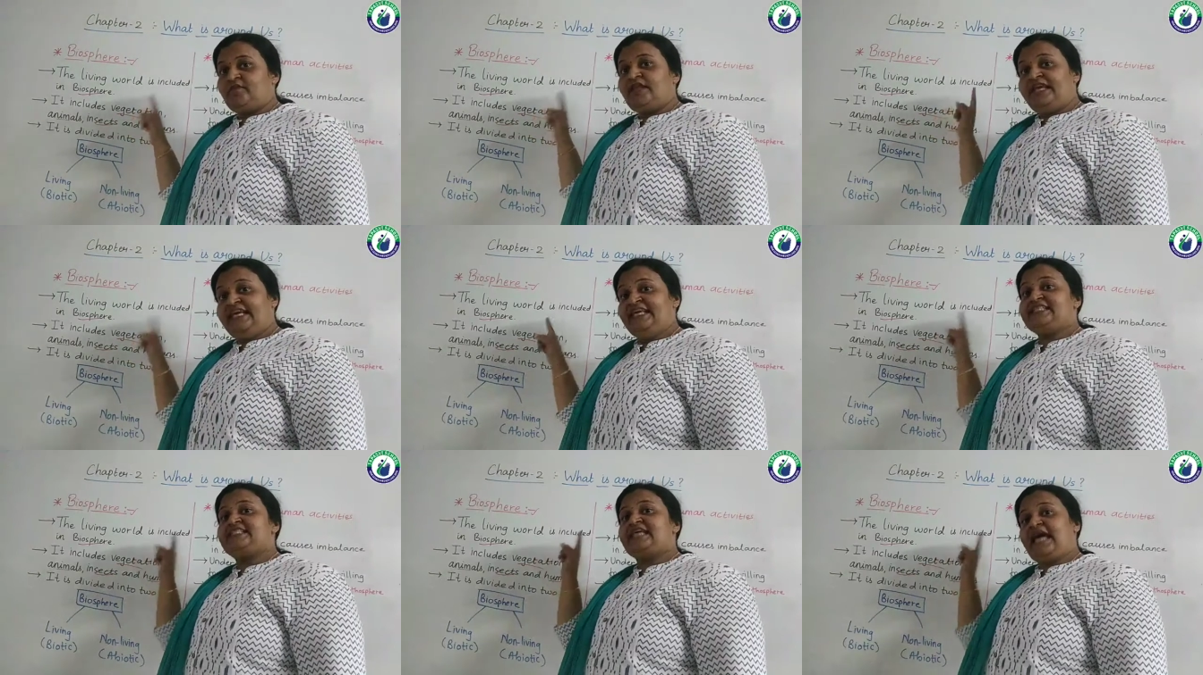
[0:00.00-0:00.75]

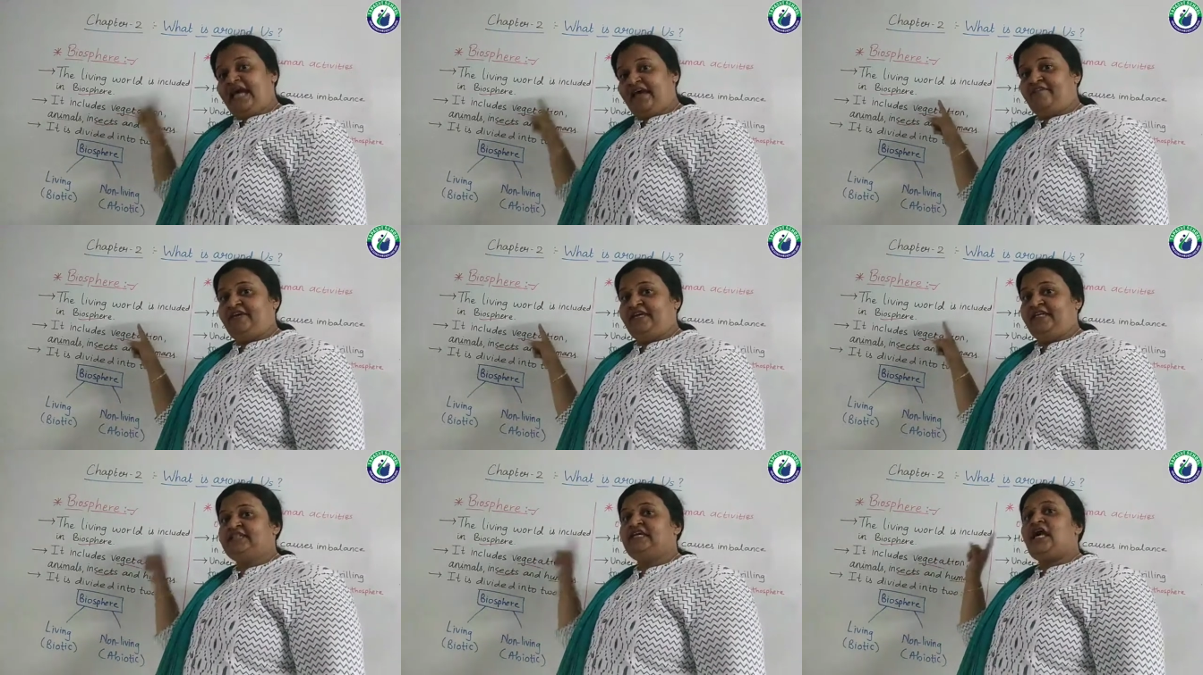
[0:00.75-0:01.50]
is
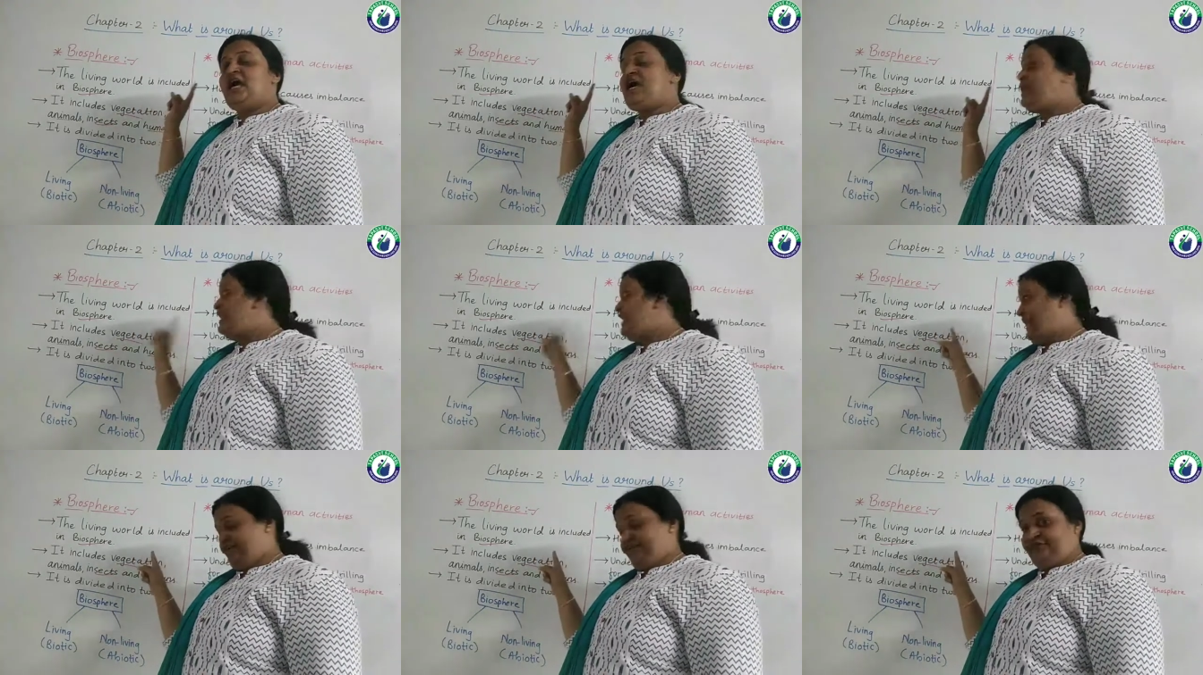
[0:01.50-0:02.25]
having
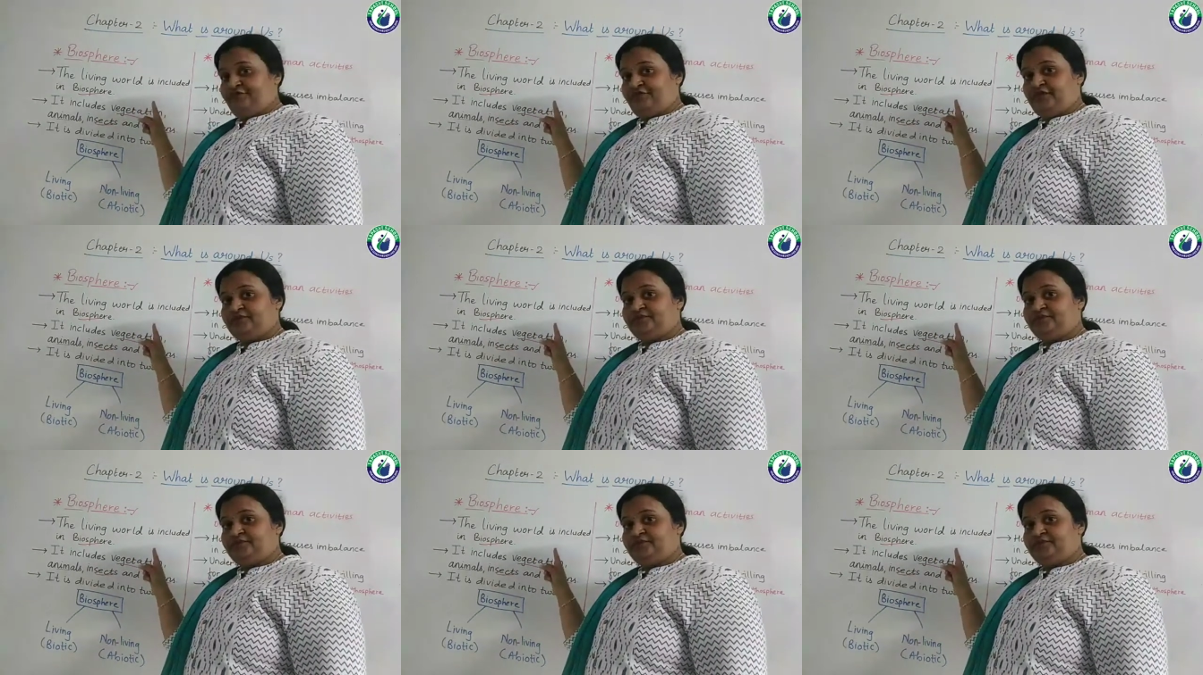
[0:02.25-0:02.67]
life.